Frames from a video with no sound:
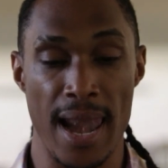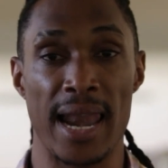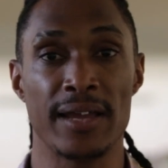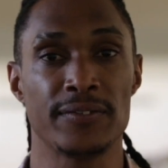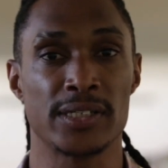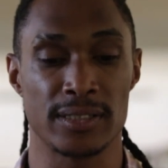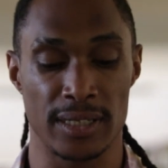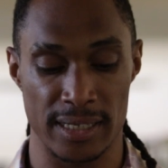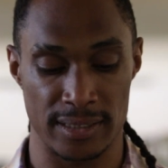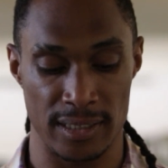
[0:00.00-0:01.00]
Life doesn't
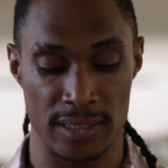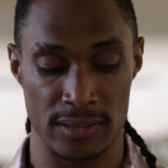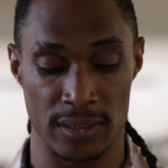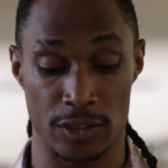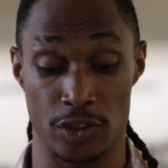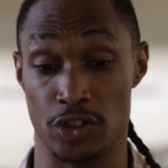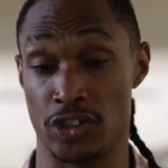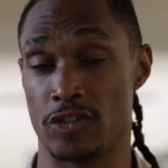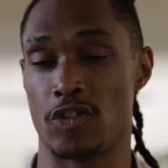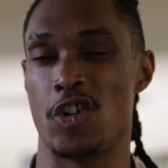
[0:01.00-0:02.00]
get easier, you
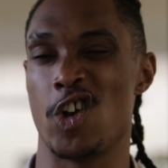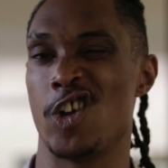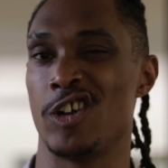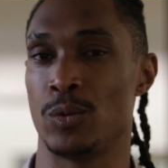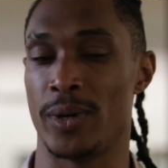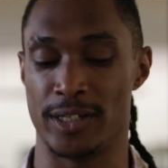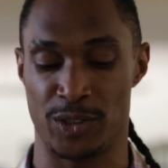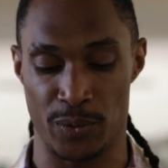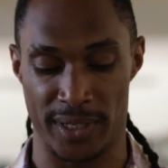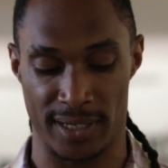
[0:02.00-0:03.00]
just look good while
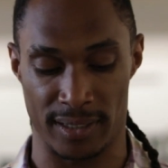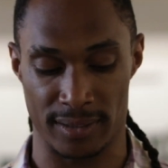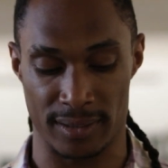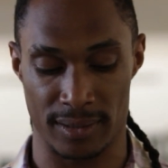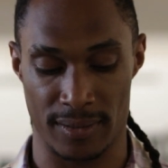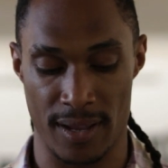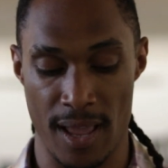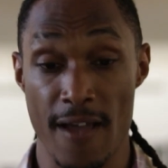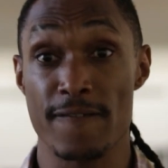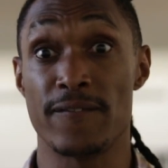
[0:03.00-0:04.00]
doing it.
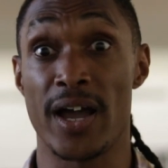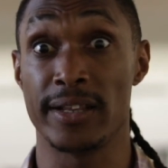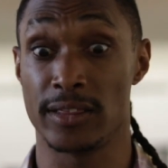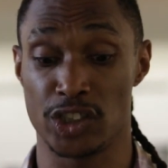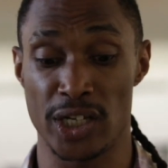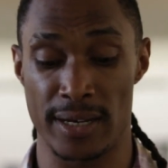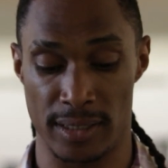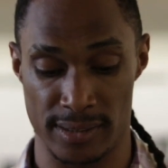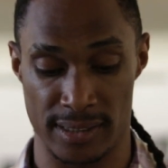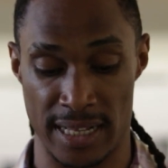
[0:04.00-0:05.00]
Find the
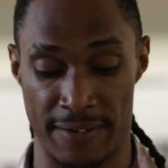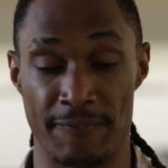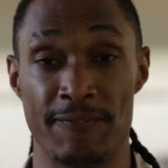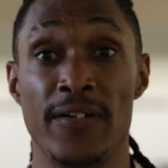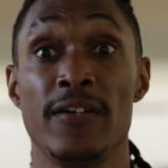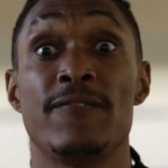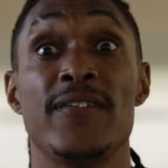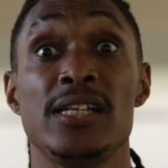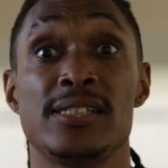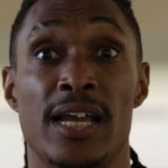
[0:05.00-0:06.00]
channels that
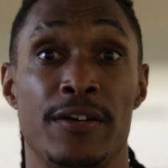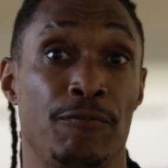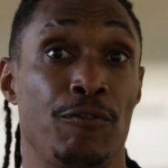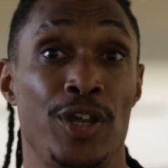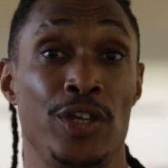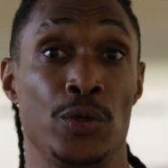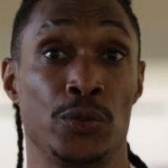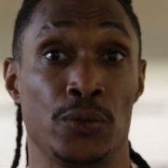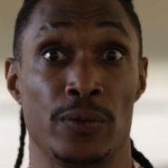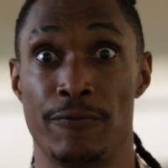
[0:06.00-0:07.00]
fulfills and
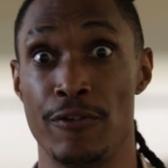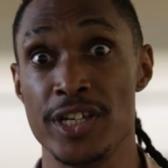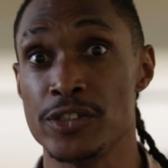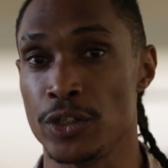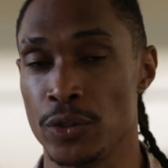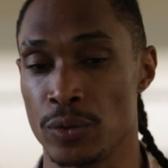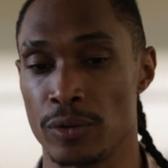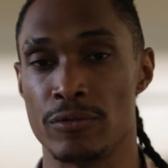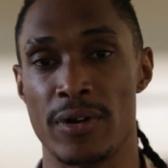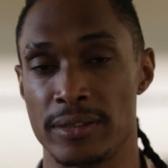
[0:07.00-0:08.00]
frees you
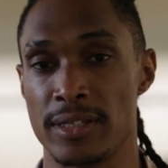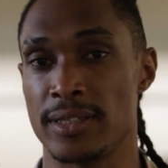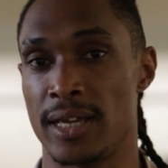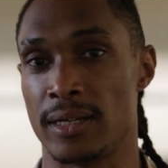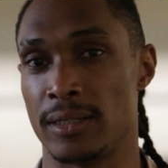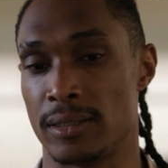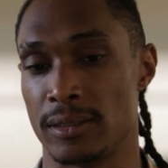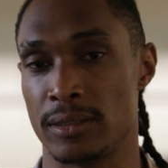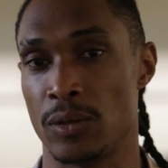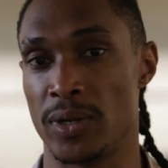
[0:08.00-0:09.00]
rather
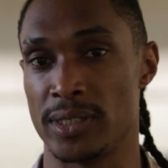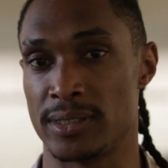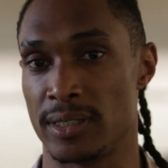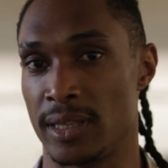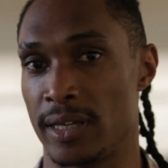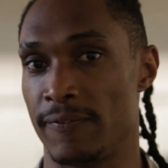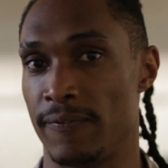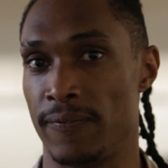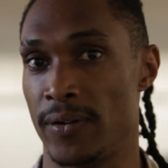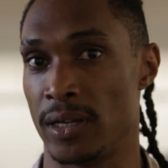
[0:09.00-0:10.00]
than the ones that
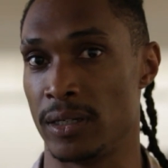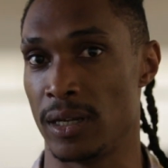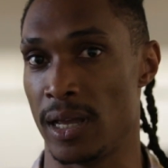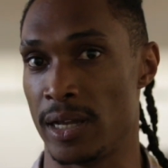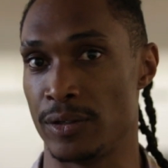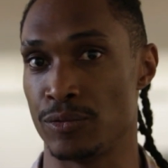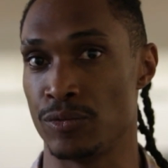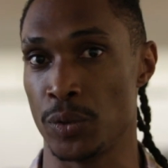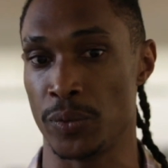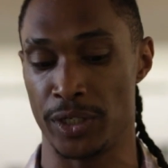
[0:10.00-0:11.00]
flood and
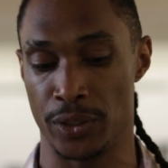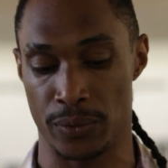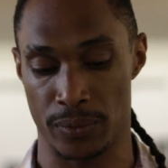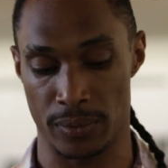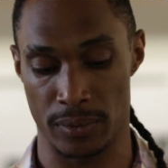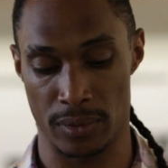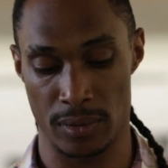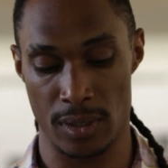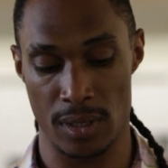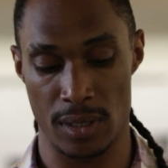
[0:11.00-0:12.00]
ruin
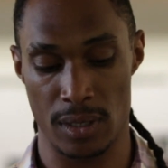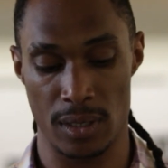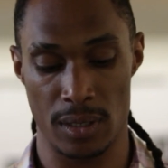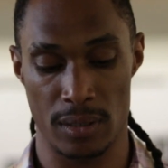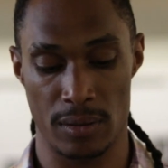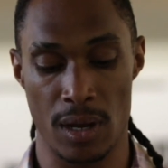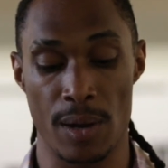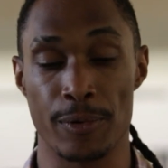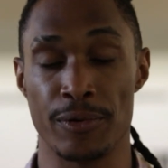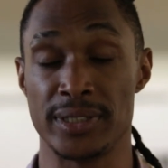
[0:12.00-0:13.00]
you.
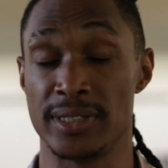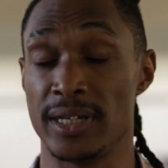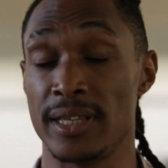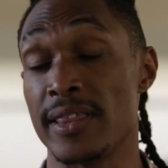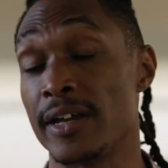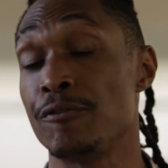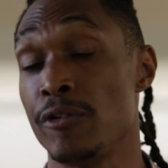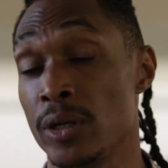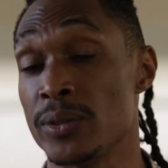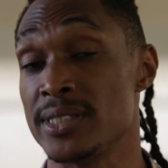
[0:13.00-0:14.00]
Operating in that
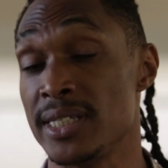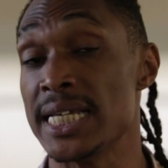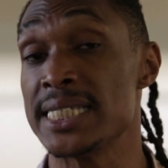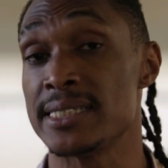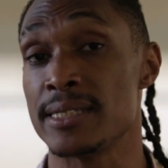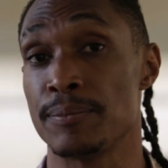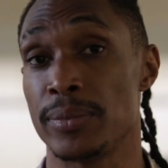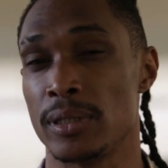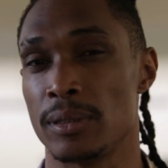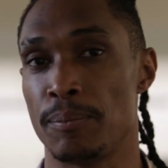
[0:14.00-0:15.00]
frequency is
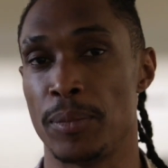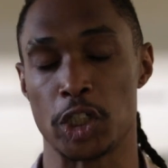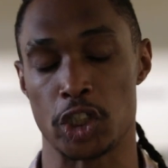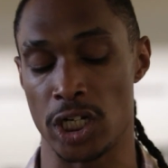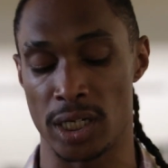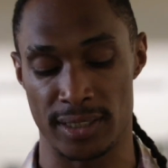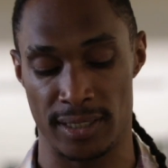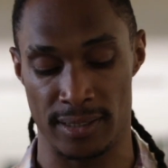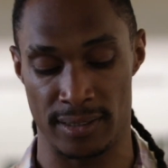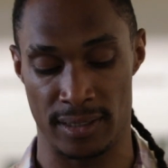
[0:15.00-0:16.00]
simple, but not
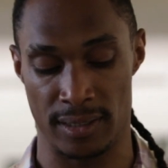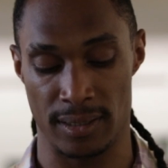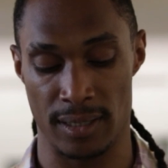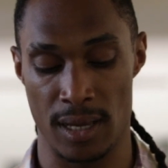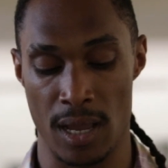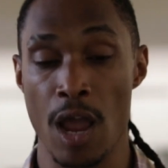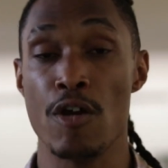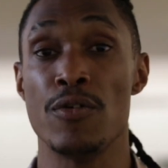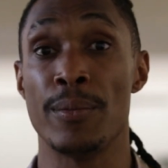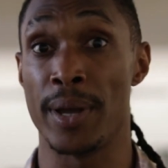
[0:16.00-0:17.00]
easy.
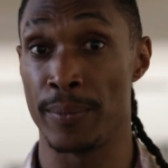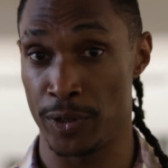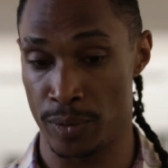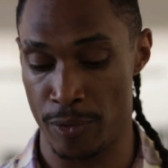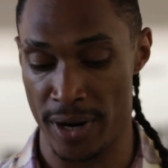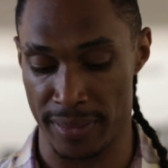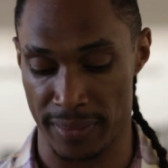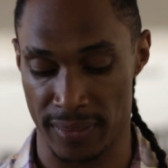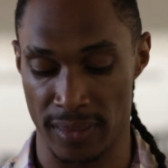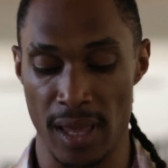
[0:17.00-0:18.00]
Remember your
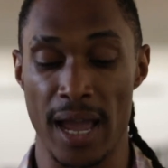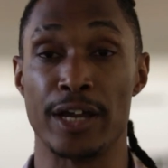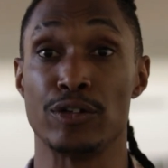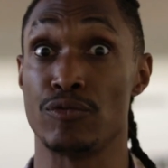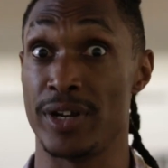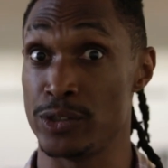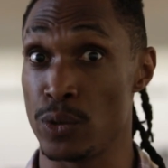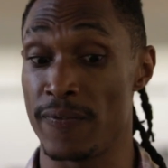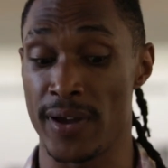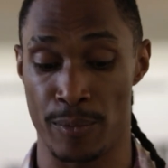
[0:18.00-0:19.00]
breath and raise
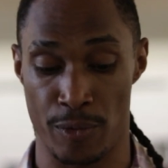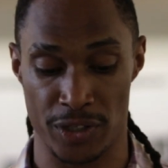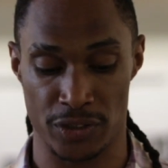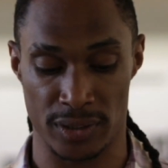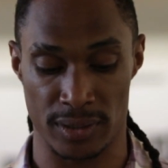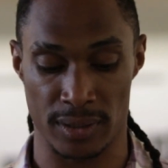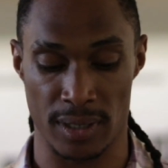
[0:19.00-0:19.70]
your vibration.